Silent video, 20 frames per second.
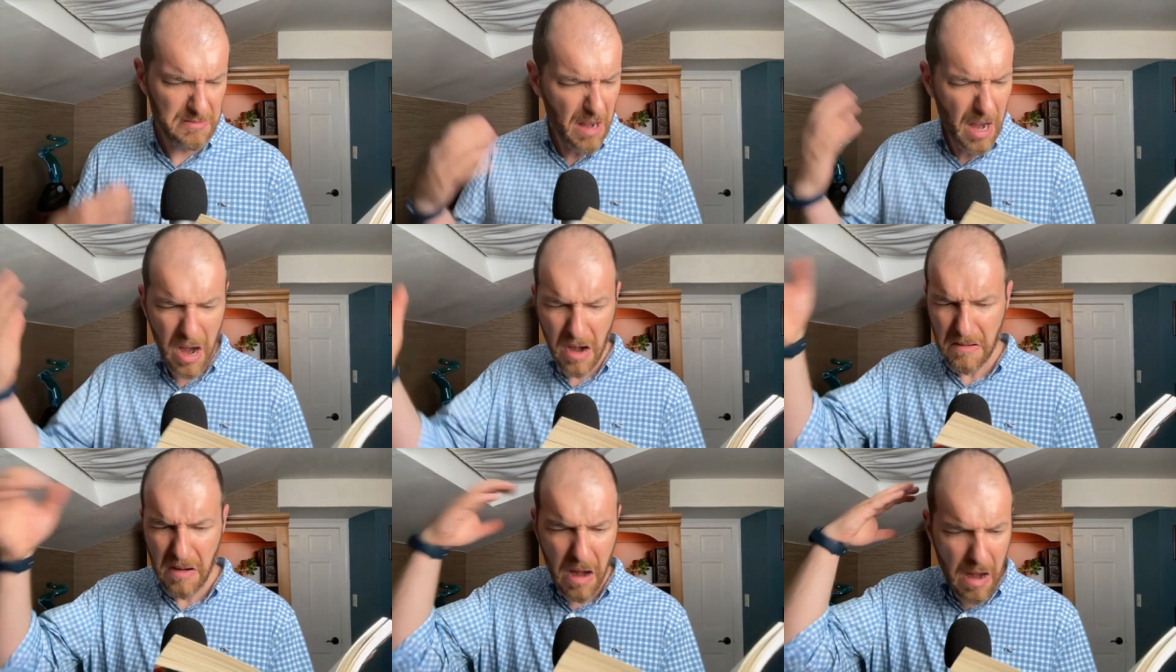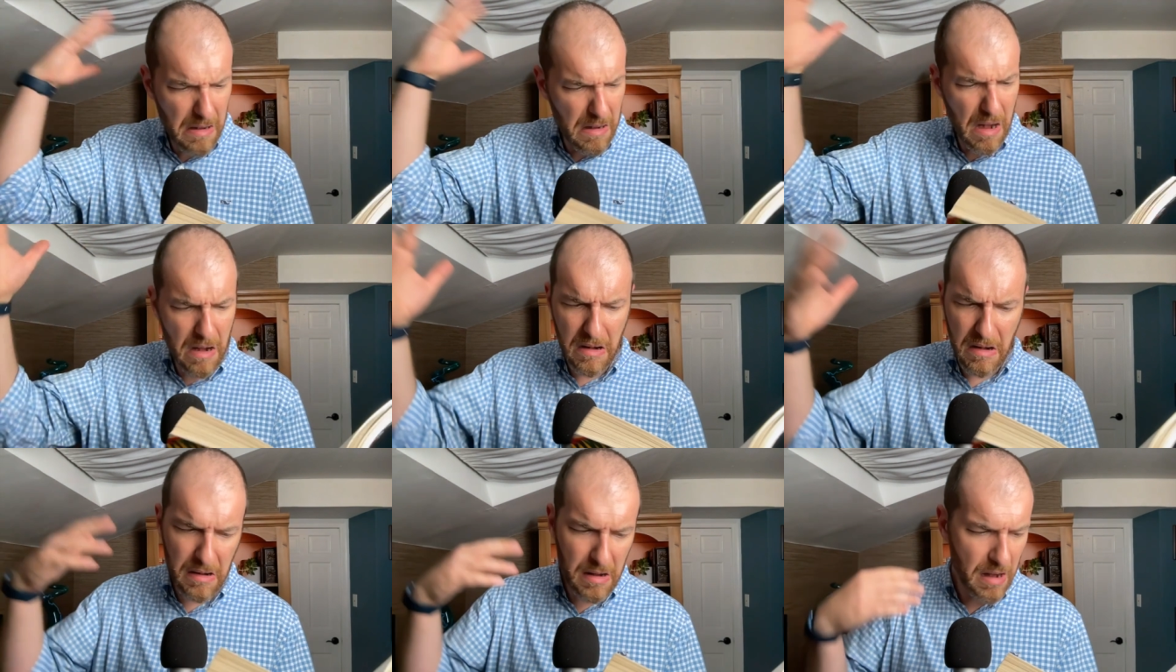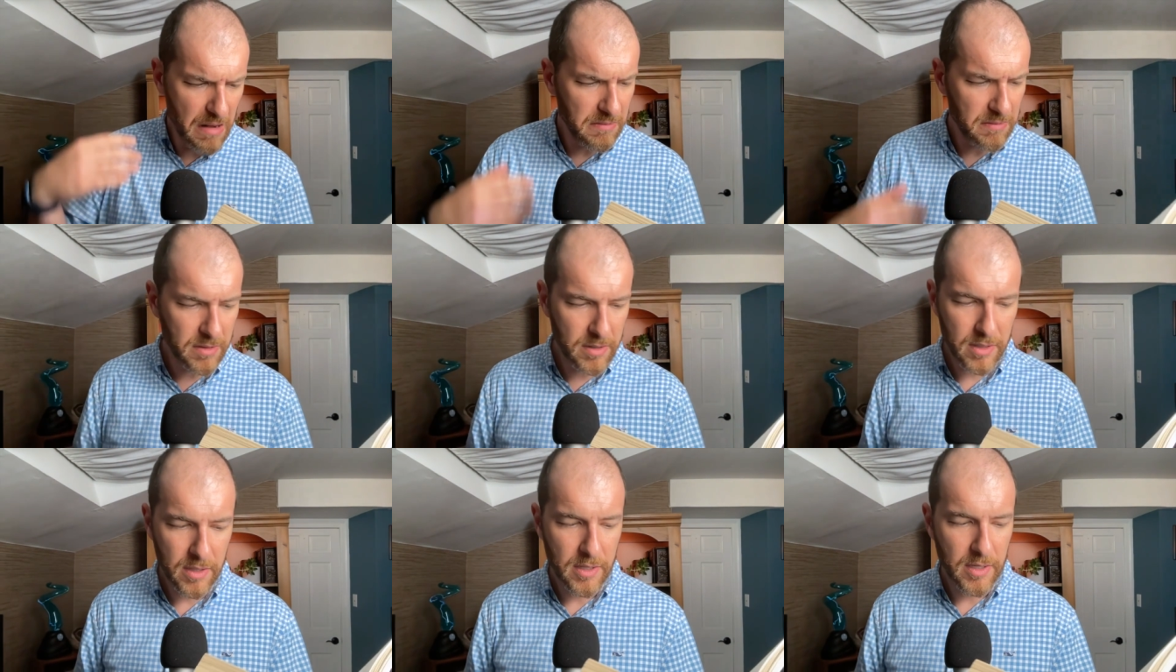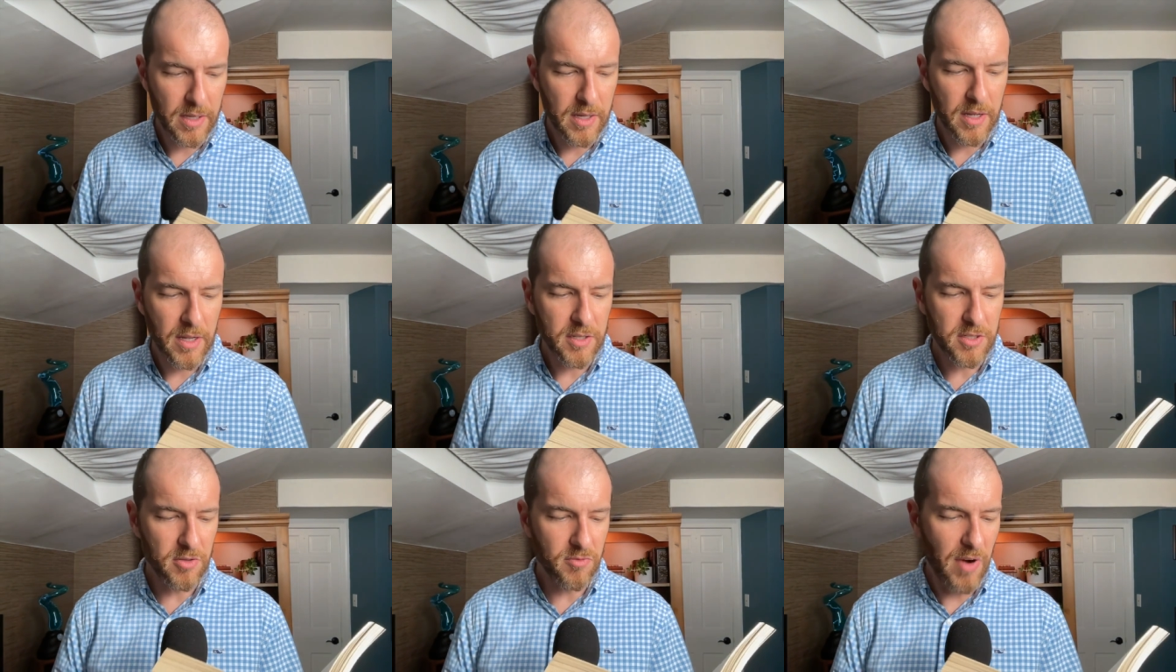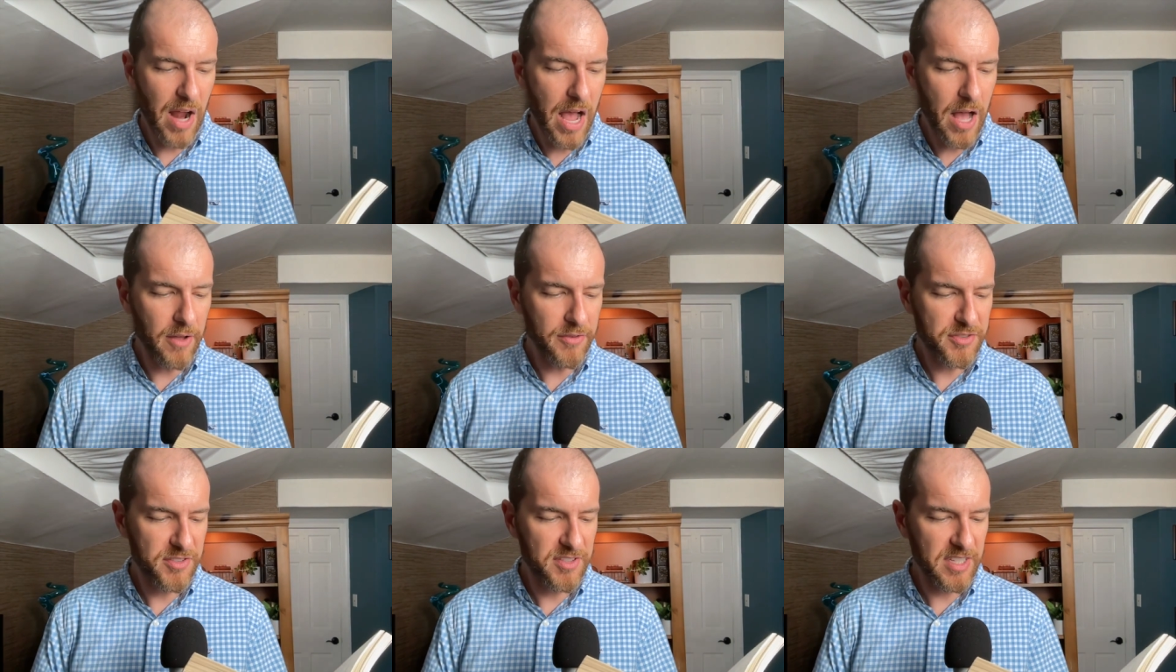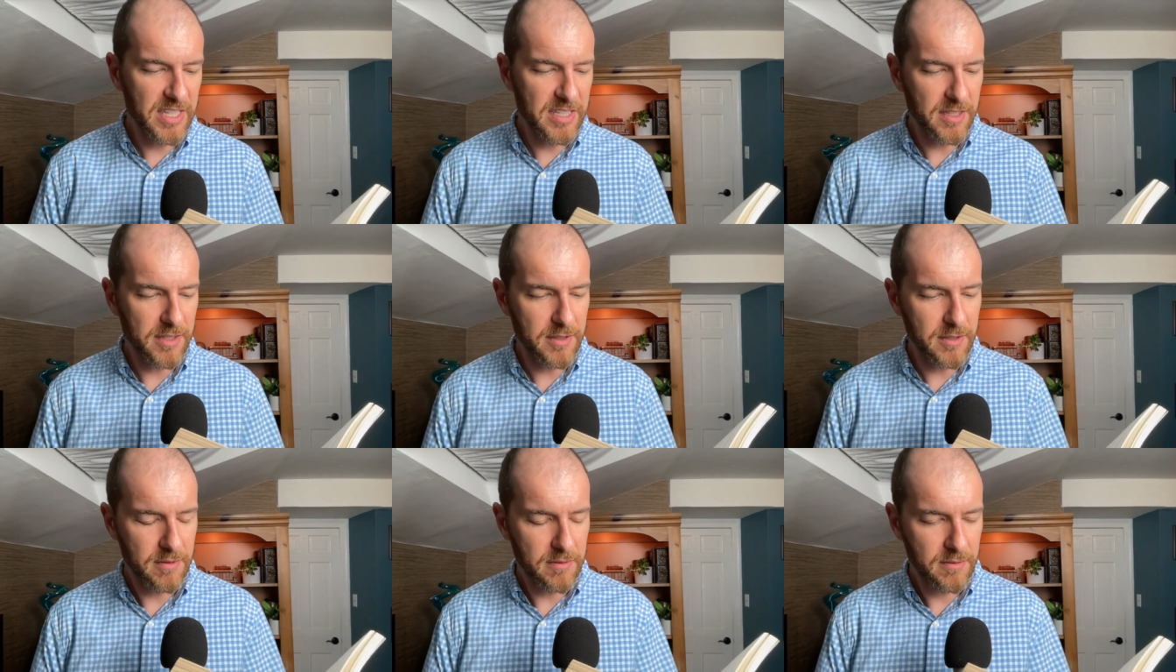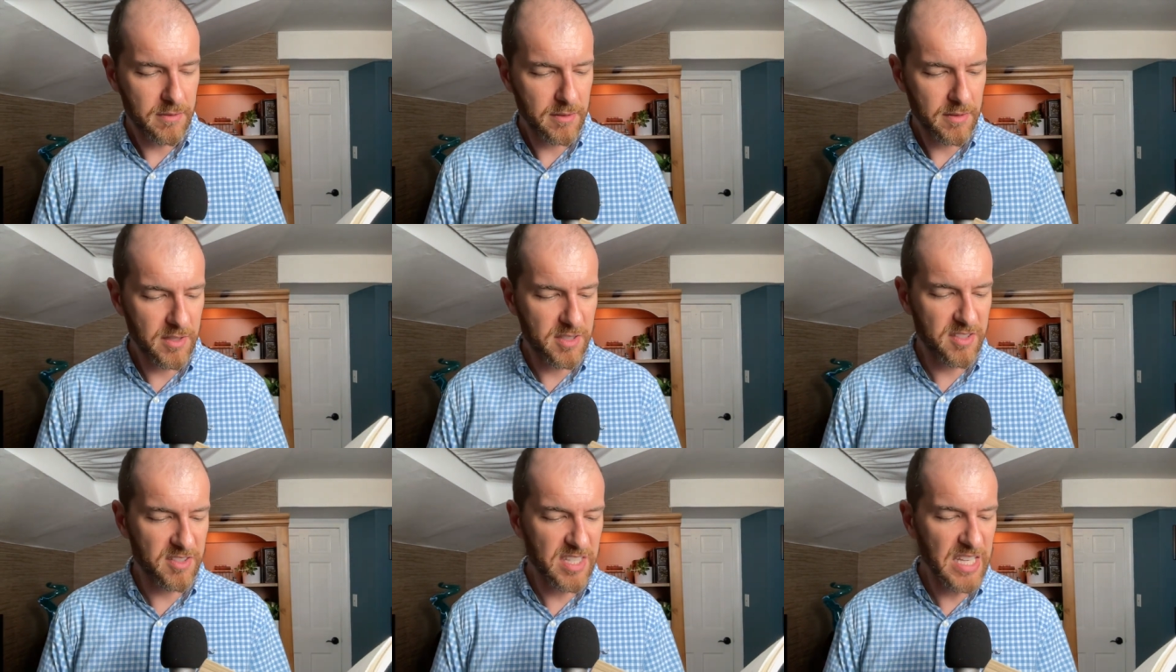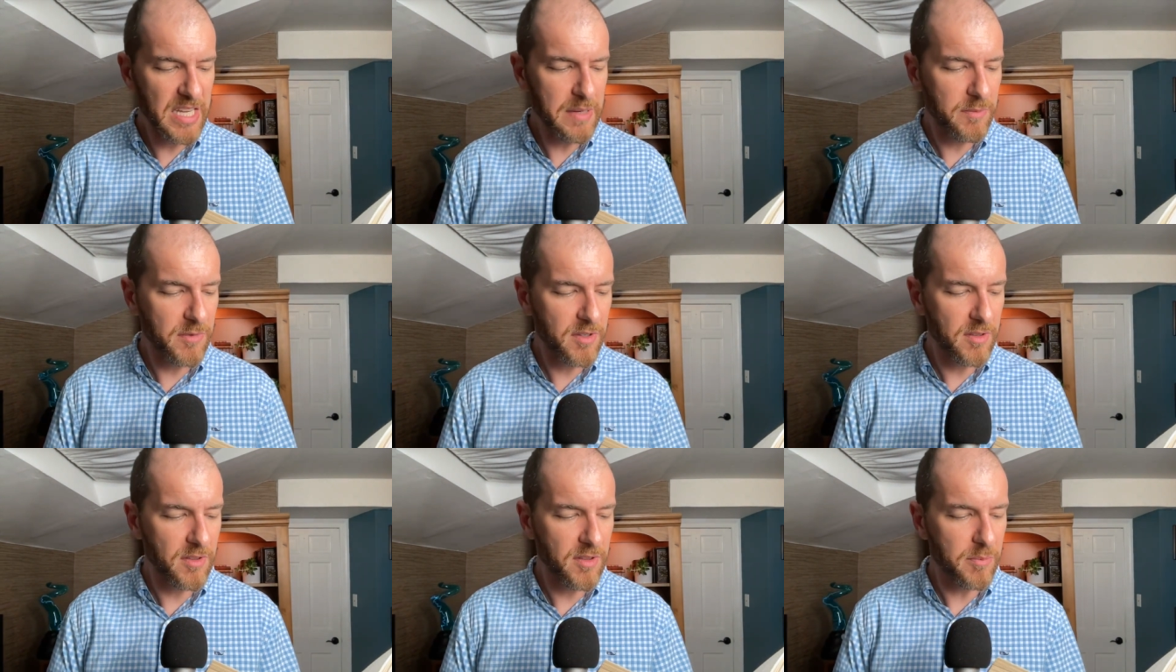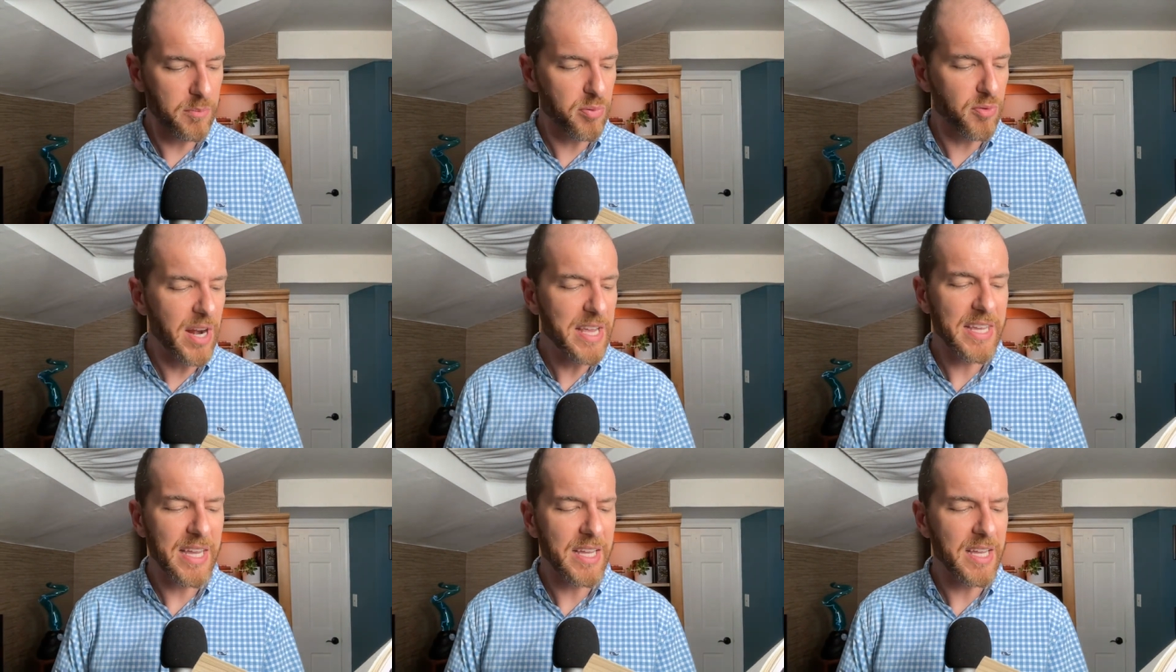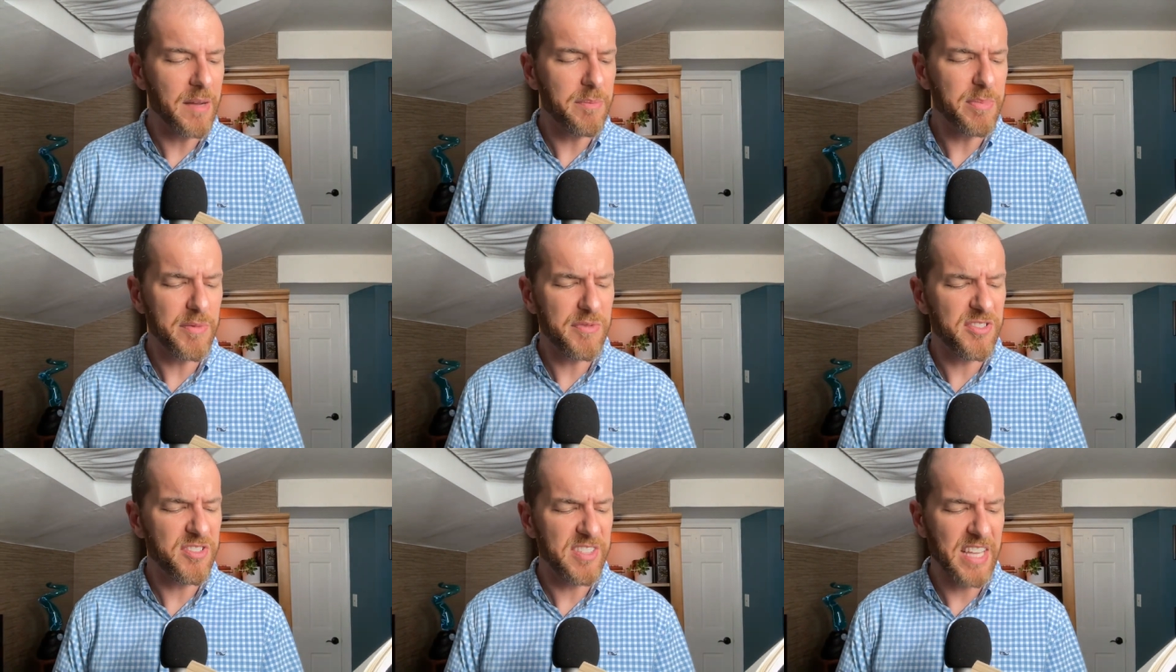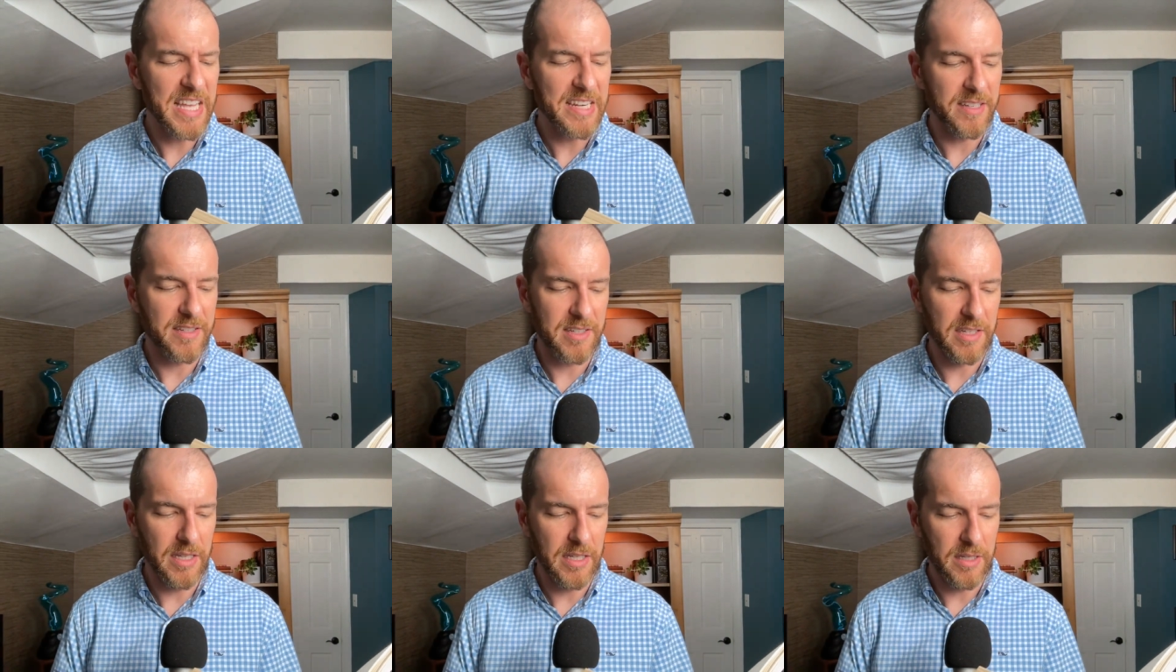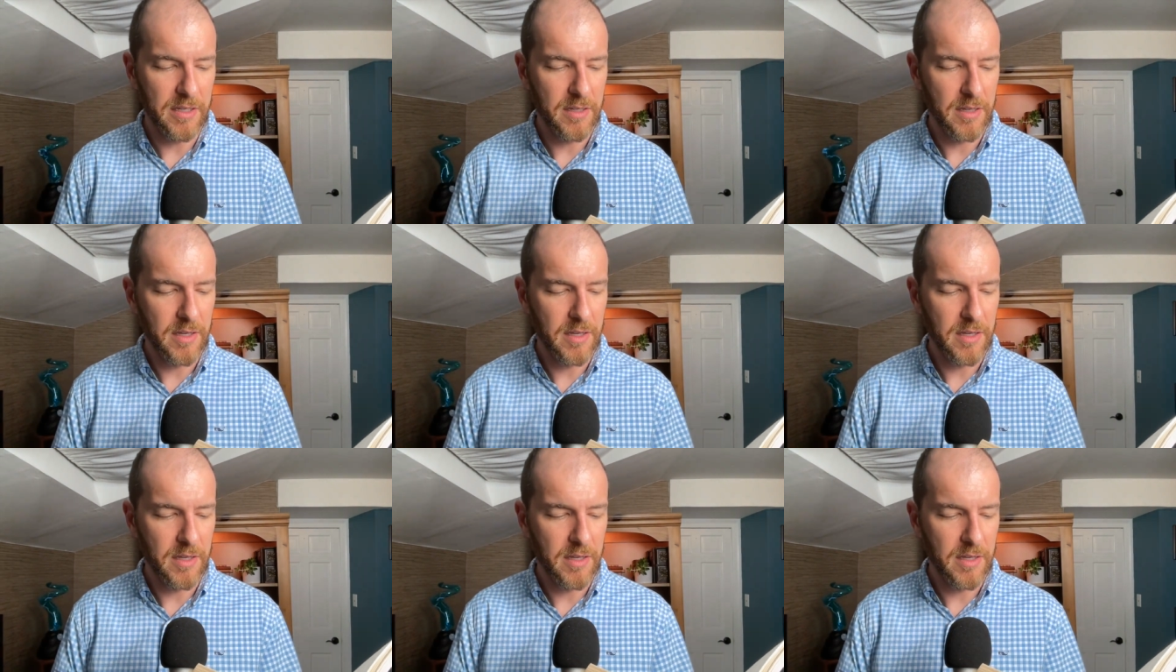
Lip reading: To Ralph, seated, this seemed the breaking up of sanity.